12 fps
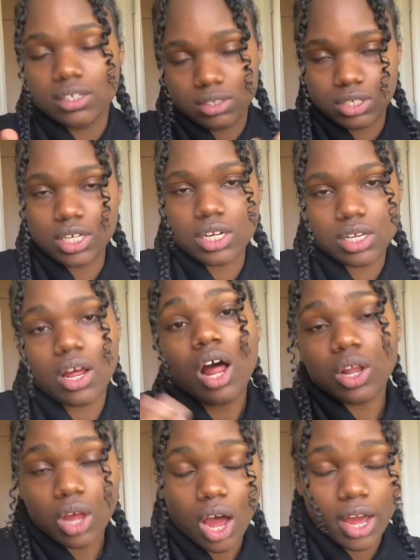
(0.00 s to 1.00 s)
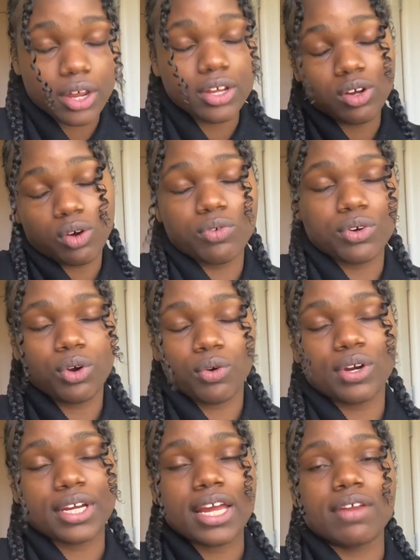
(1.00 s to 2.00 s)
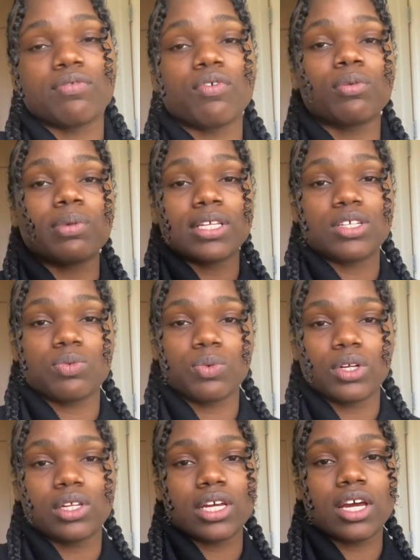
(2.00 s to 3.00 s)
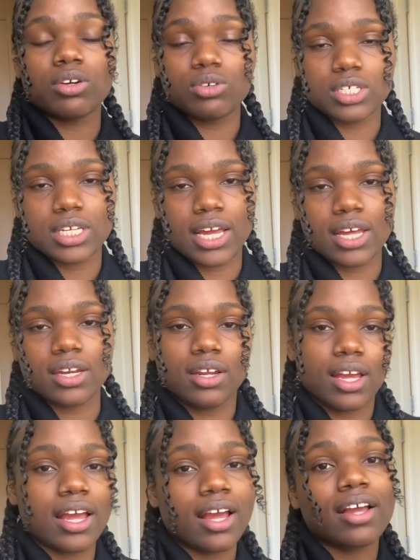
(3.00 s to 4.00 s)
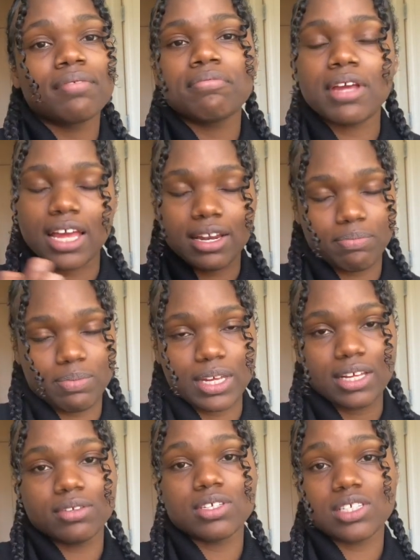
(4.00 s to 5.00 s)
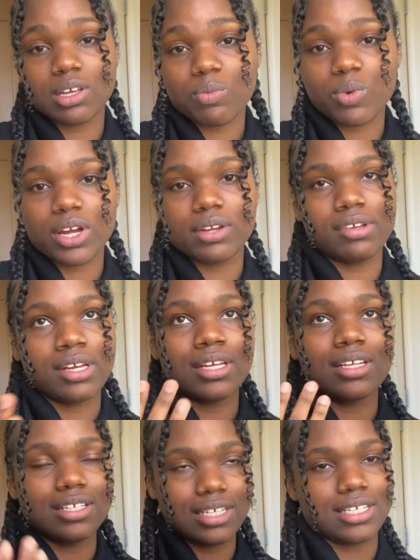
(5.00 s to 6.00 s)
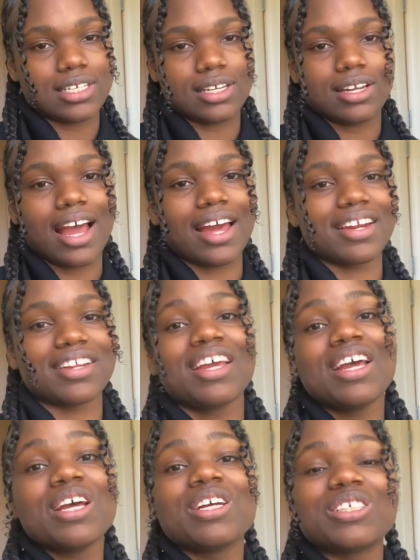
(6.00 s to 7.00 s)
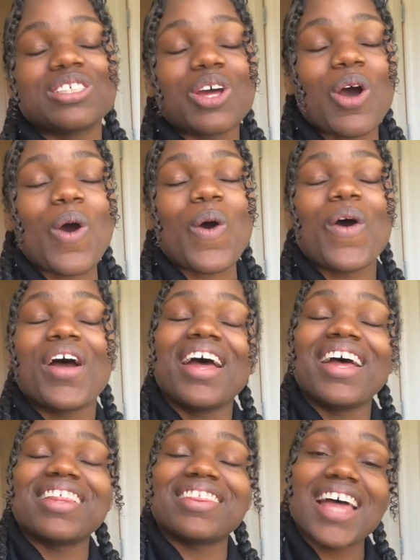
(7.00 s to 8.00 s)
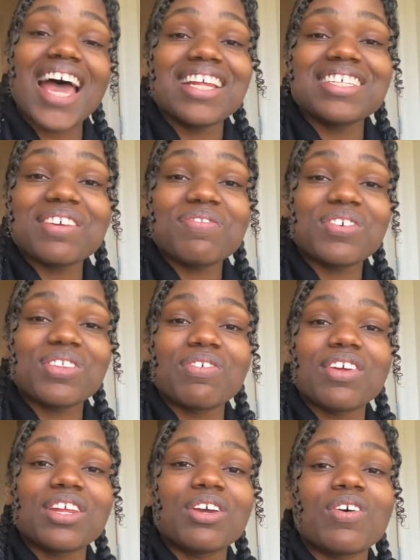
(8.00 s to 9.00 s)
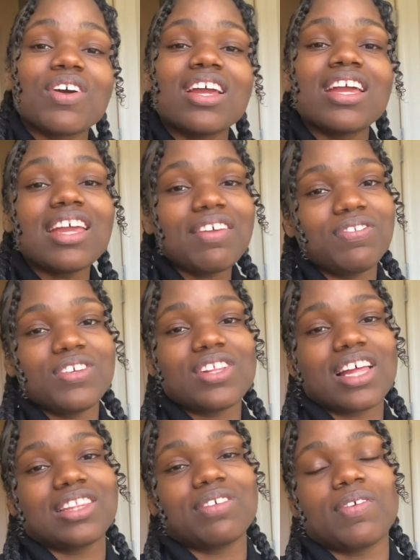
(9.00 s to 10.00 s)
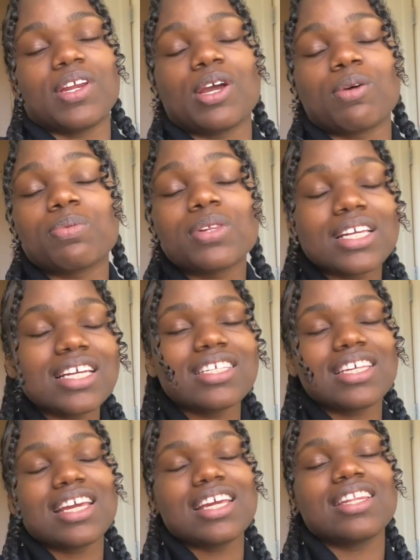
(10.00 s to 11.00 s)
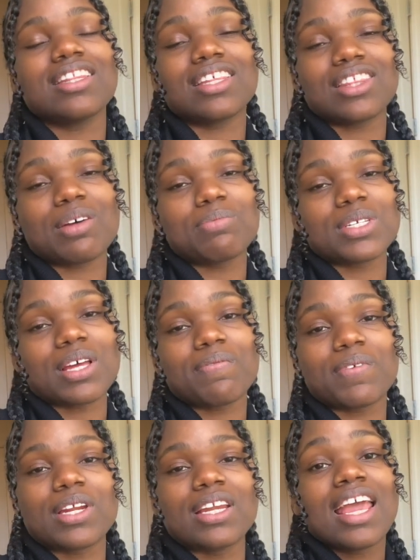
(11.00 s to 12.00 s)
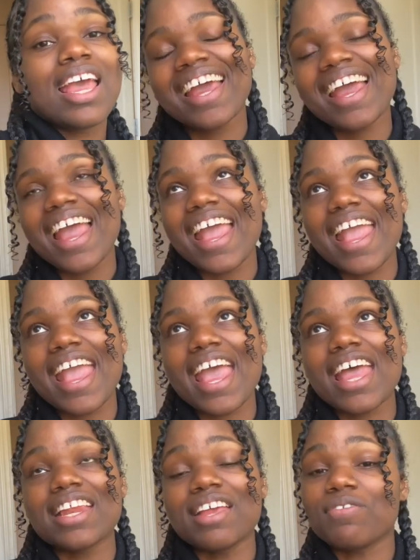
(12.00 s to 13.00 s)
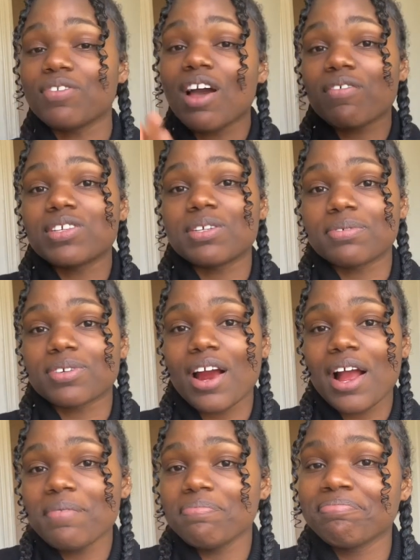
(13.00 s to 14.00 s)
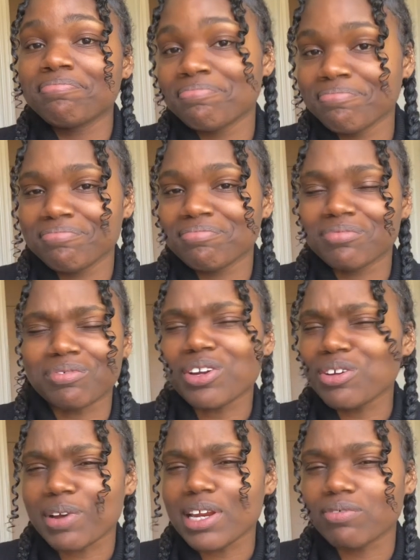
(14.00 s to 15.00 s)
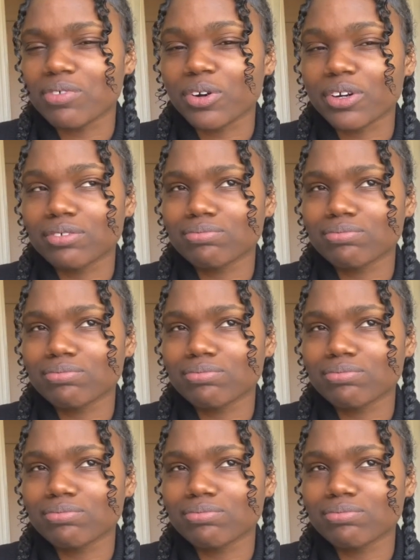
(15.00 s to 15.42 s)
did it a lot and over again for me to really understand and be somewhat decent at it. So that is it for the video. If you like the video, please hit the thumbs up button, and if you haven't subscribed, what are you waiting for?